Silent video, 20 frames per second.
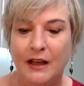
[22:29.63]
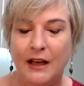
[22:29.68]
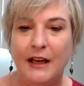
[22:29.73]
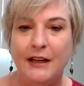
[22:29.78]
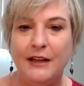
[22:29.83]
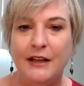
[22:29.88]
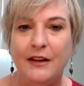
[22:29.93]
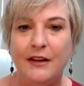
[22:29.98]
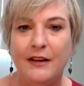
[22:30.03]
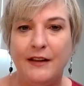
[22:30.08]

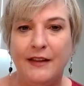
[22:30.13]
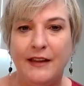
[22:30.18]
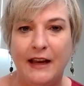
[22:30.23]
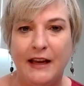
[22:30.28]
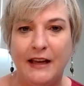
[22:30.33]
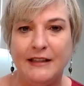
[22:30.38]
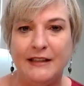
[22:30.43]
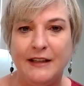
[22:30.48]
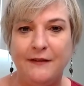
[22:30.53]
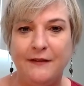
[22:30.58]
Another thing
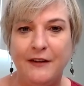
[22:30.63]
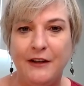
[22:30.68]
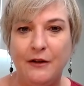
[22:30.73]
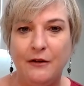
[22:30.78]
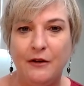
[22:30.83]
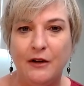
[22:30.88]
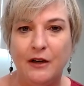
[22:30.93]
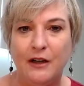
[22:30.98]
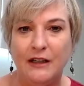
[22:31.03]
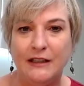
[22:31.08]
is, if you
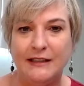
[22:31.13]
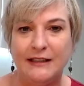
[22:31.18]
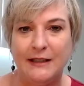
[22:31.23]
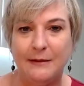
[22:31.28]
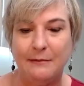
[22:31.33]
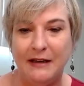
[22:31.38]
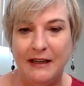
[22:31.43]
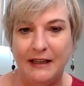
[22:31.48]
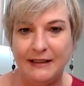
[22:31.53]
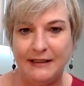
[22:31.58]
are on
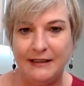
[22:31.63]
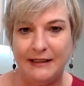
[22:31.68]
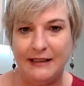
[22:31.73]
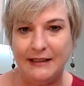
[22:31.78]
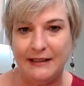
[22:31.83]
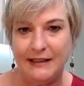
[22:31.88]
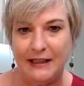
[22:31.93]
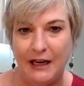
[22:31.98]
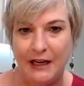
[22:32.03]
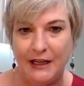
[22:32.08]
somebody else's
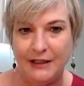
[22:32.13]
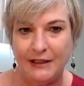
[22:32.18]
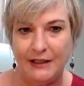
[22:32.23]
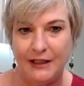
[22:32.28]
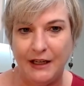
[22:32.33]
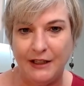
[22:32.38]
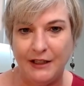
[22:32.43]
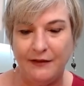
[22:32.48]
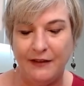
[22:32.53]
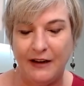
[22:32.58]
stage
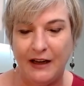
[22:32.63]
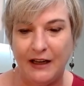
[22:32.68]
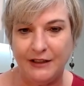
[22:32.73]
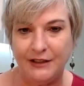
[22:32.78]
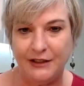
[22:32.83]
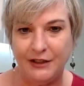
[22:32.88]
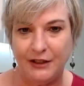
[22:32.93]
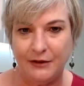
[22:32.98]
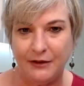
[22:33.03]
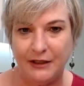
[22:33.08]
and you've
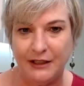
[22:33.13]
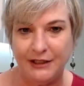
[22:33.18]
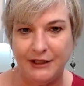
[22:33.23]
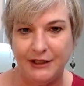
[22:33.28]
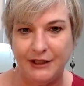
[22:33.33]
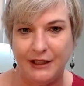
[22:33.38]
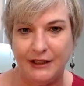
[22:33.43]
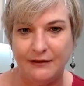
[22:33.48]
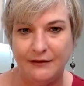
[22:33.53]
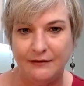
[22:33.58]
asked your
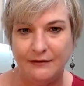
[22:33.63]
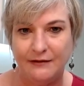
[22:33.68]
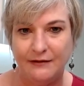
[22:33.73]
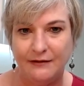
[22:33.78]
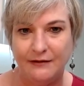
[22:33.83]
question,